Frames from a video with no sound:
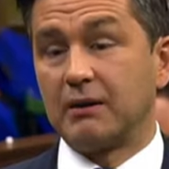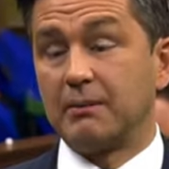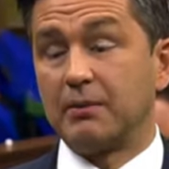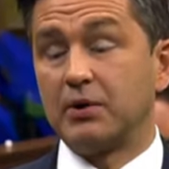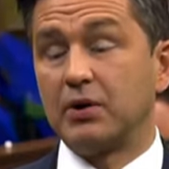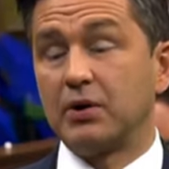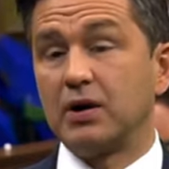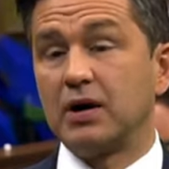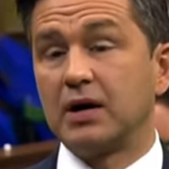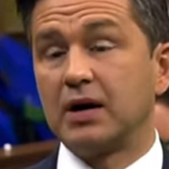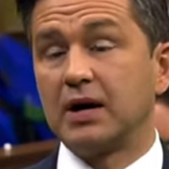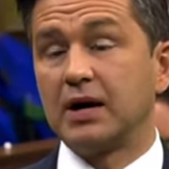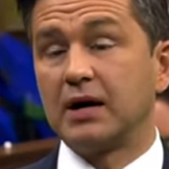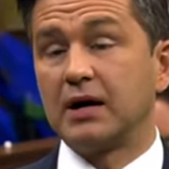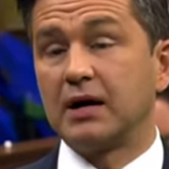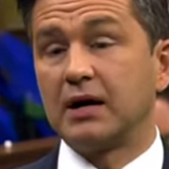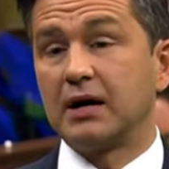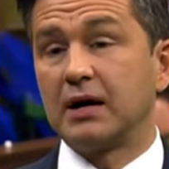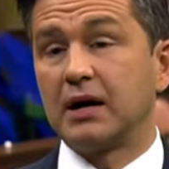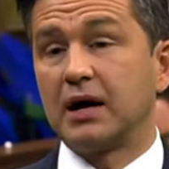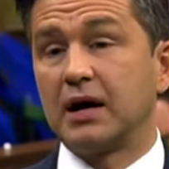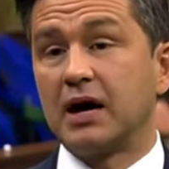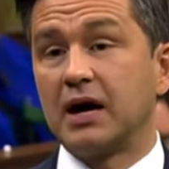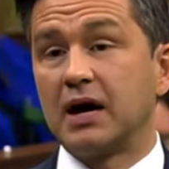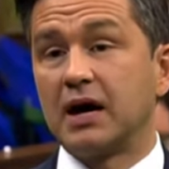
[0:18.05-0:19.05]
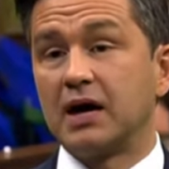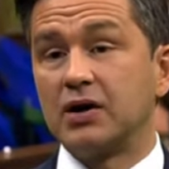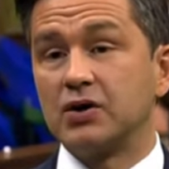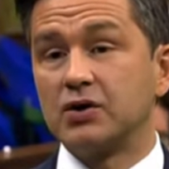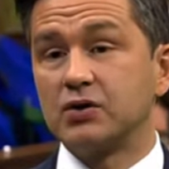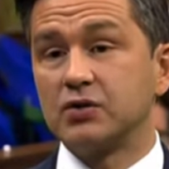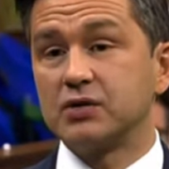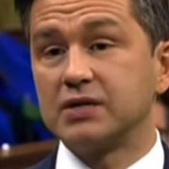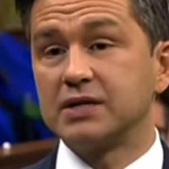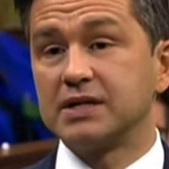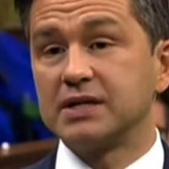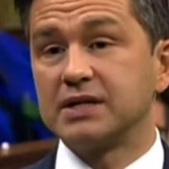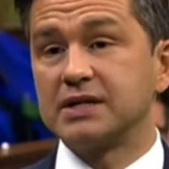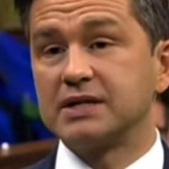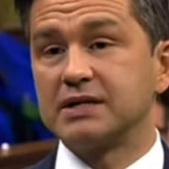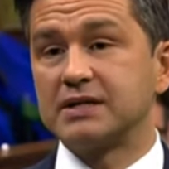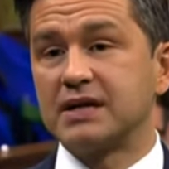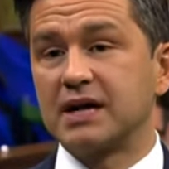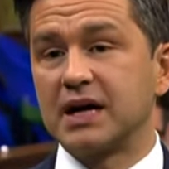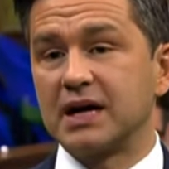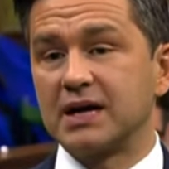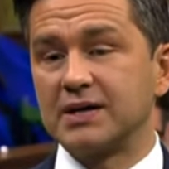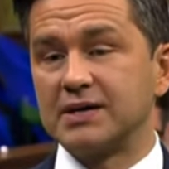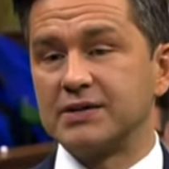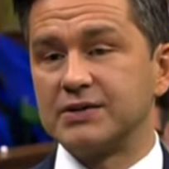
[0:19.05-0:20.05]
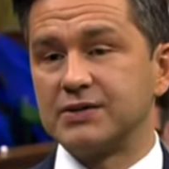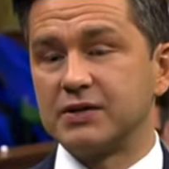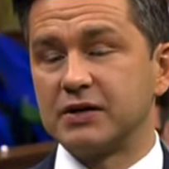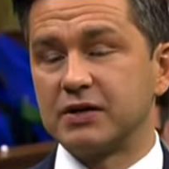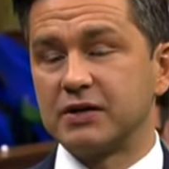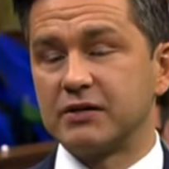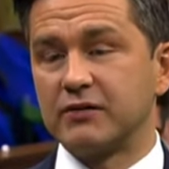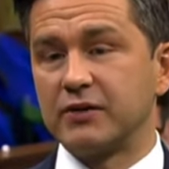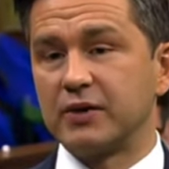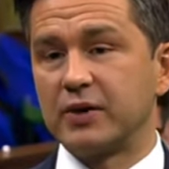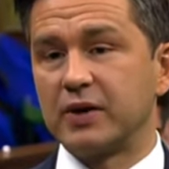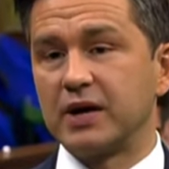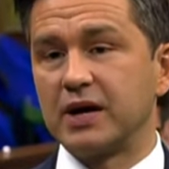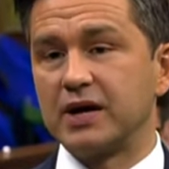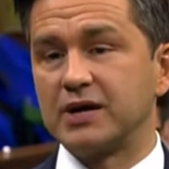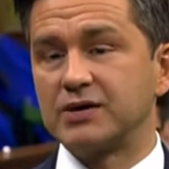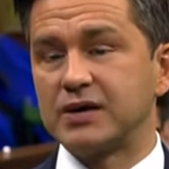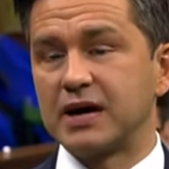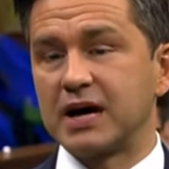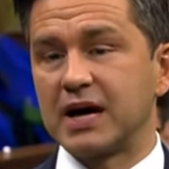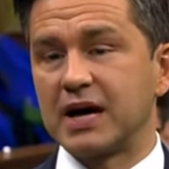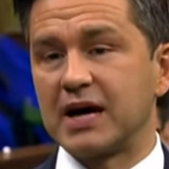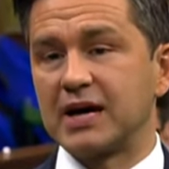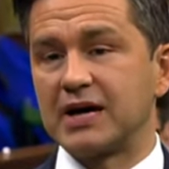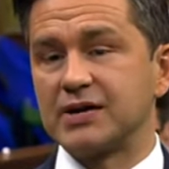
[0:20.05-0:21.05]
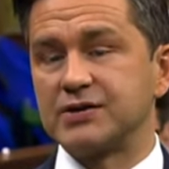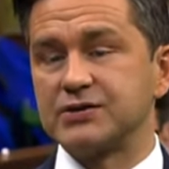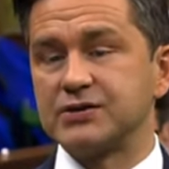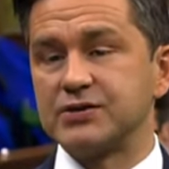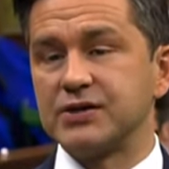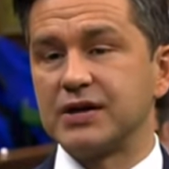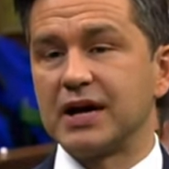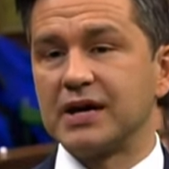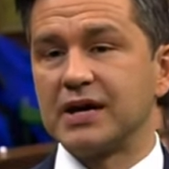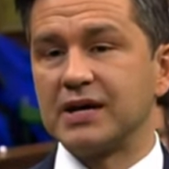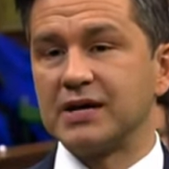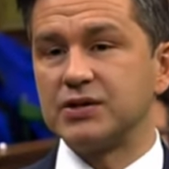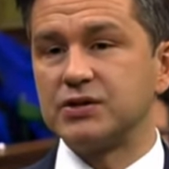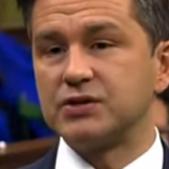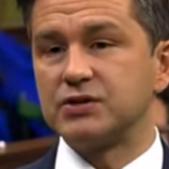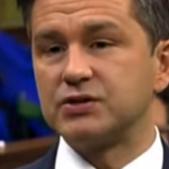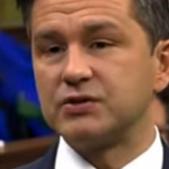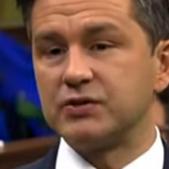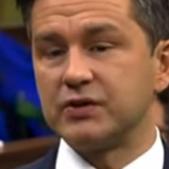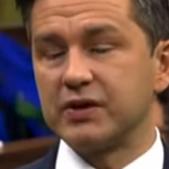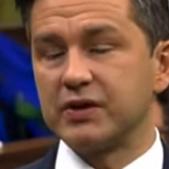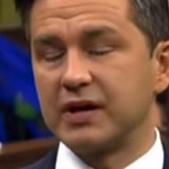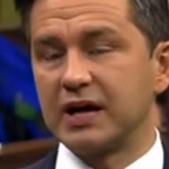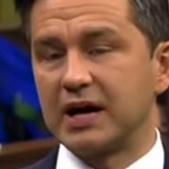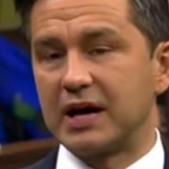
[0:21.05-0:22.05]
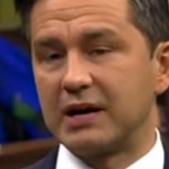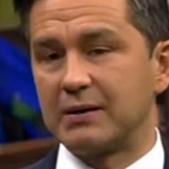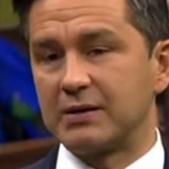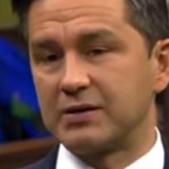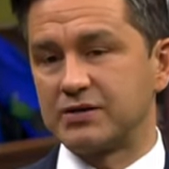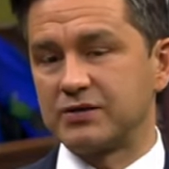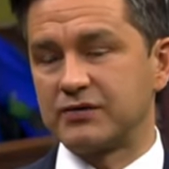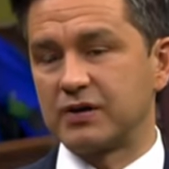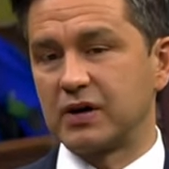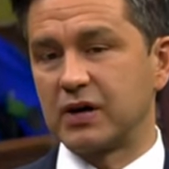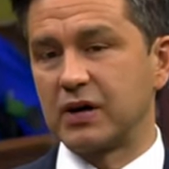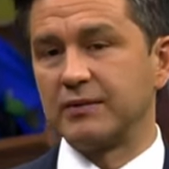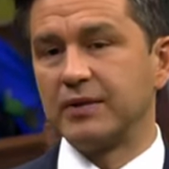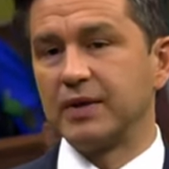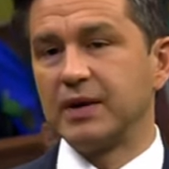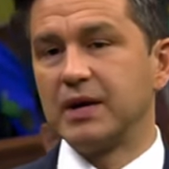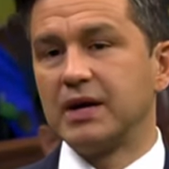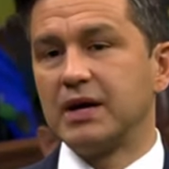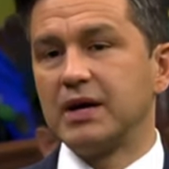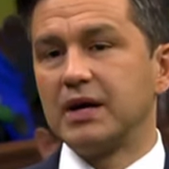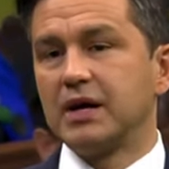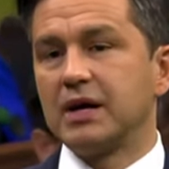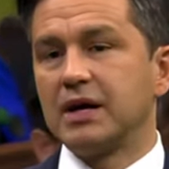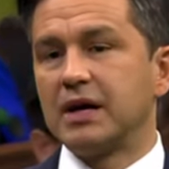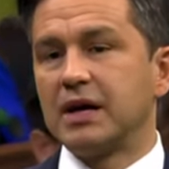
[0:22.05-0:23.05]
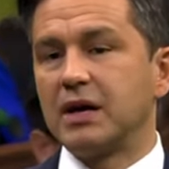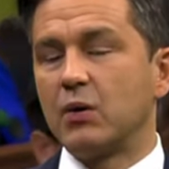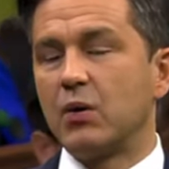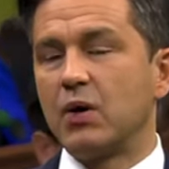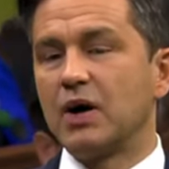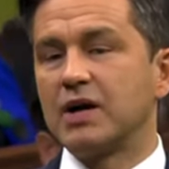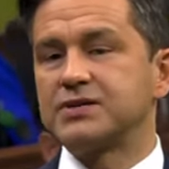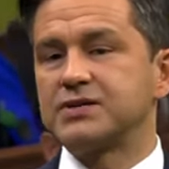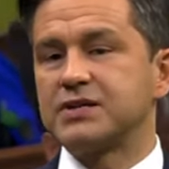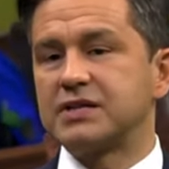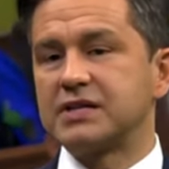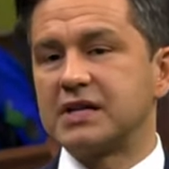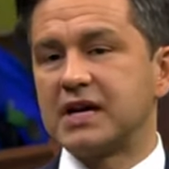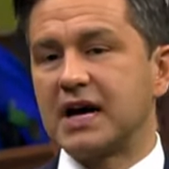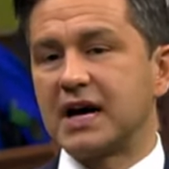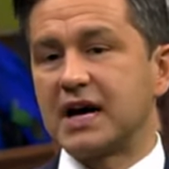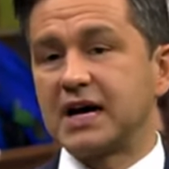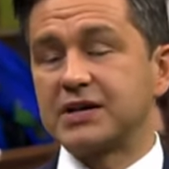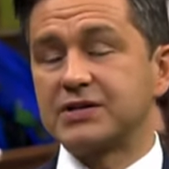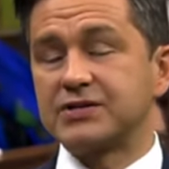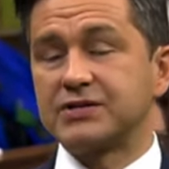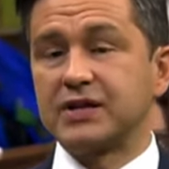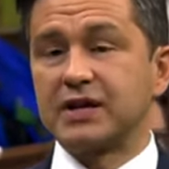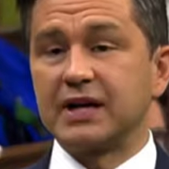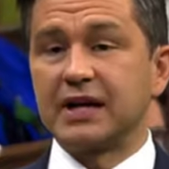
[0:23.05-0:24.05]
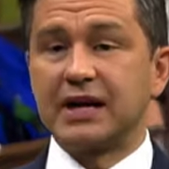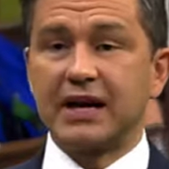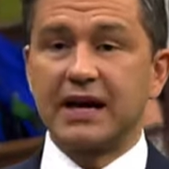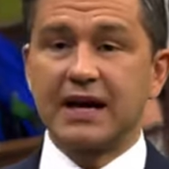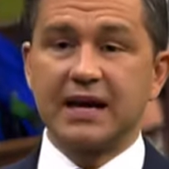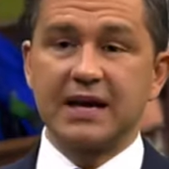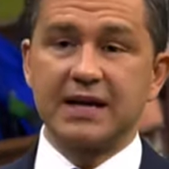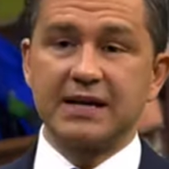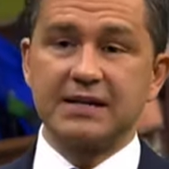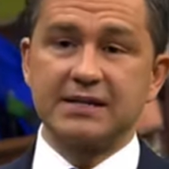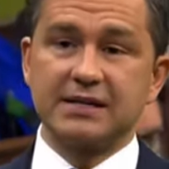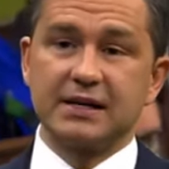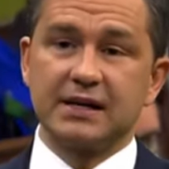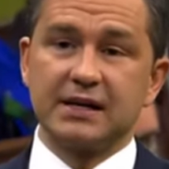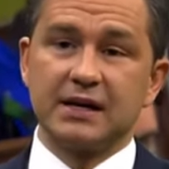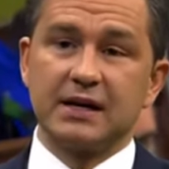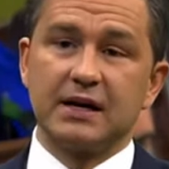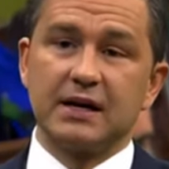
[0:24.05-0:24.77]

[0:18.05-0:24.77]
burning 100 tons of greenhouse gases into the atmosphere. He wants to tax the heat